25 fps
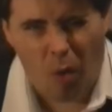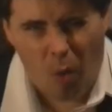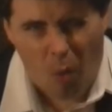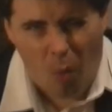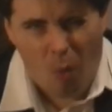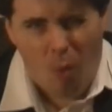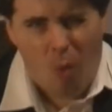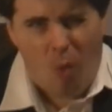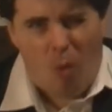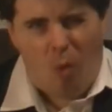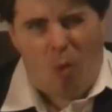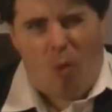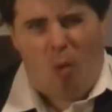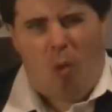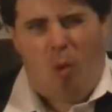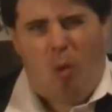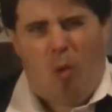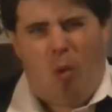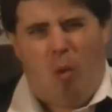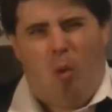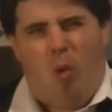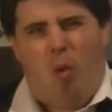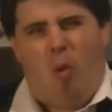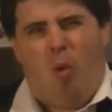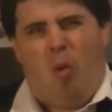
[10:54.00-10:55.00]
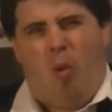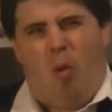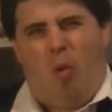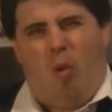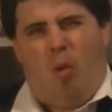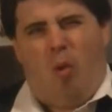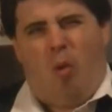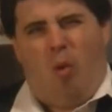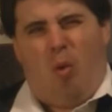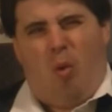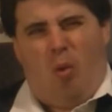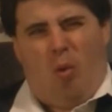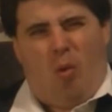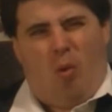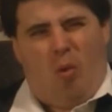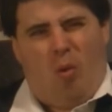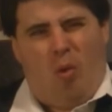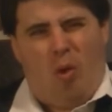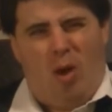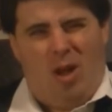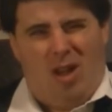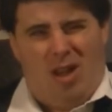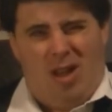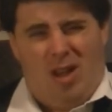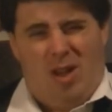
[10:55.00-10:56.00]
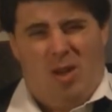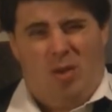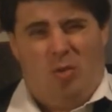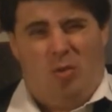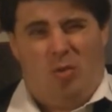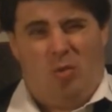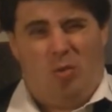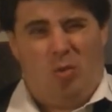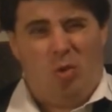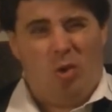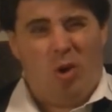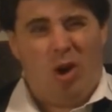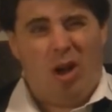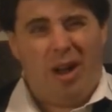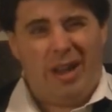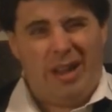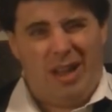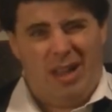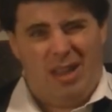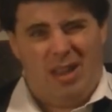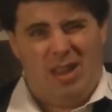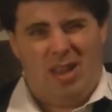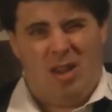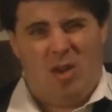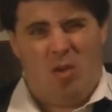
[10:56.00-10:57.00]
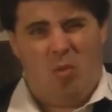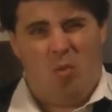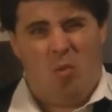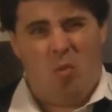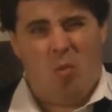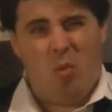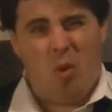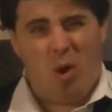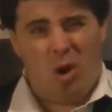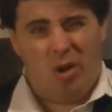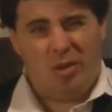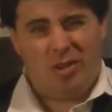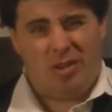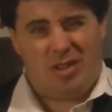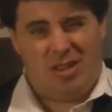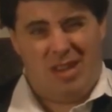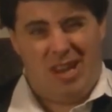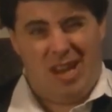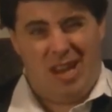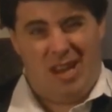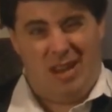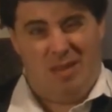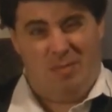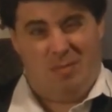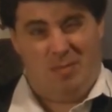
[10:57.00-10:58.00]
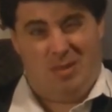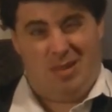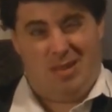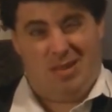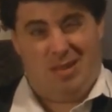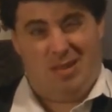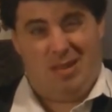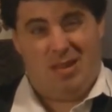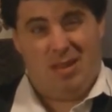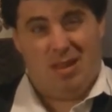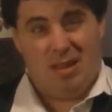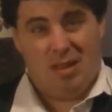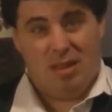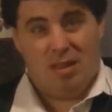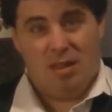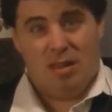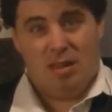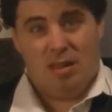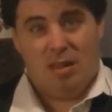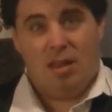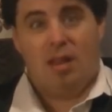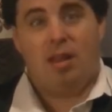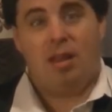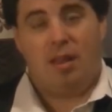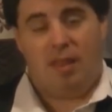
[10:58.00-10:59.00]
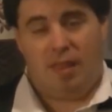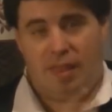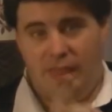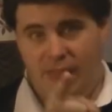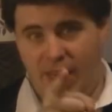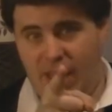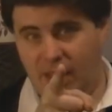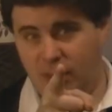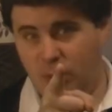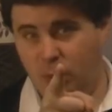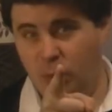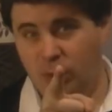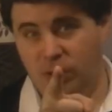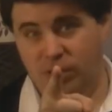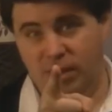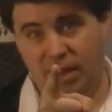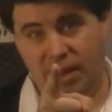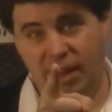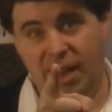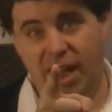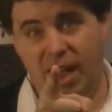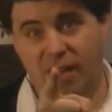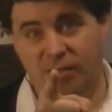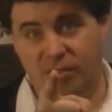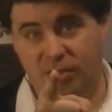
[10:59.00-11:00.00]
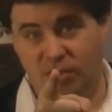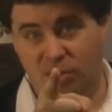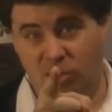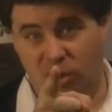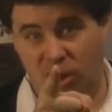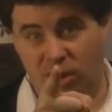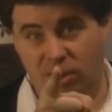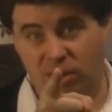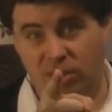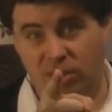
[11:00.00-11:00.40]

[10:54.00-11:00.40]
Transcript: Ooh! right in the was names. That's what you get for trying